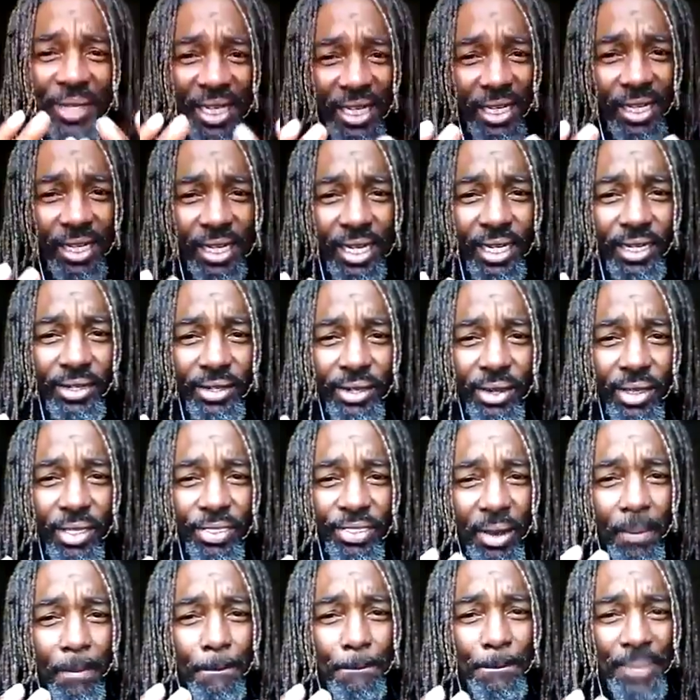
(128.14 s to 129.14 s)
fell under
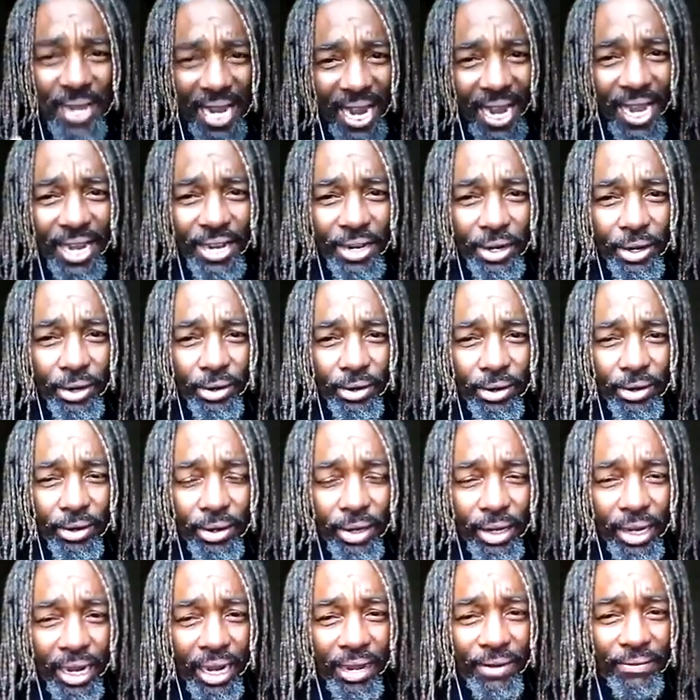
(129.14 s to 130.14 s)
the banner
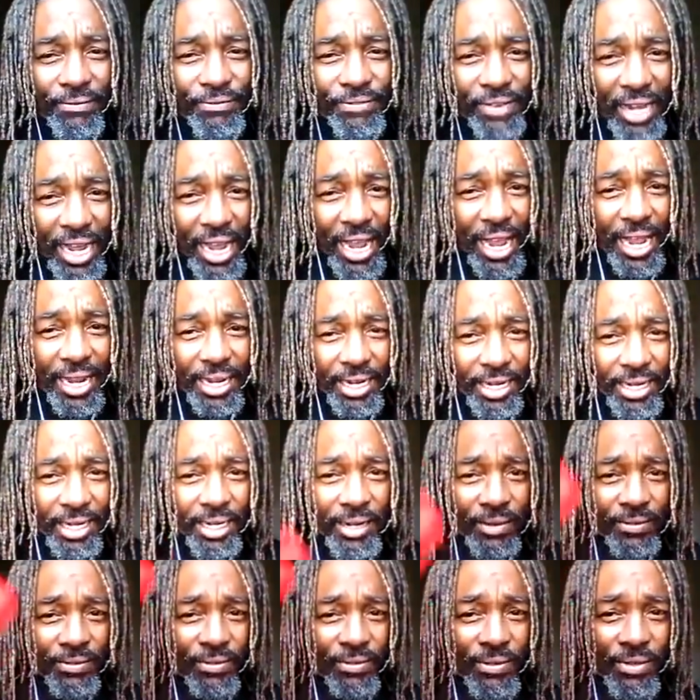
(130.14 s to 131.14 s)
and flag
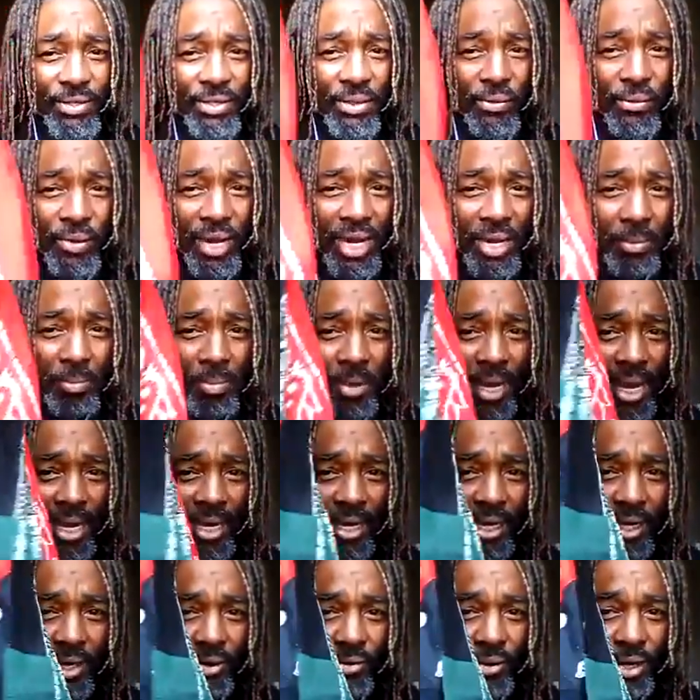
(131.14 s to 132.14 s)
of the red,
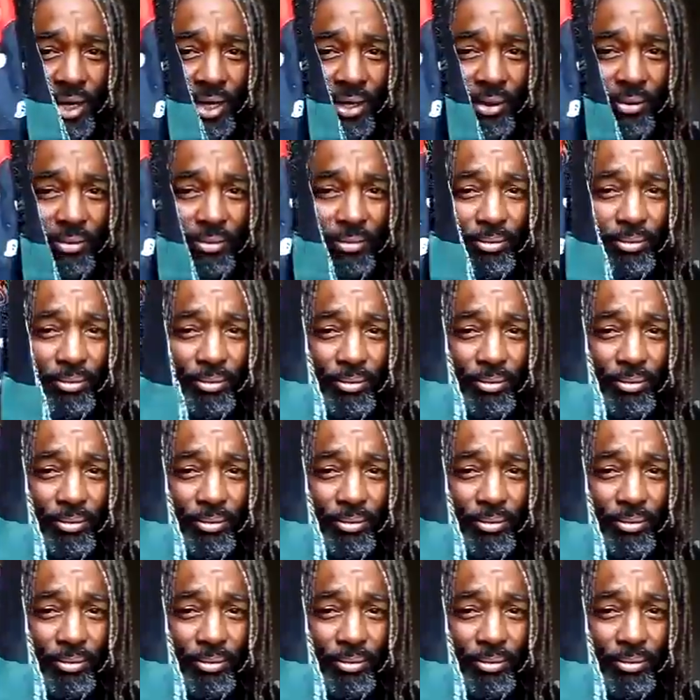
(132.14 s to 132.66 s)
black, and green.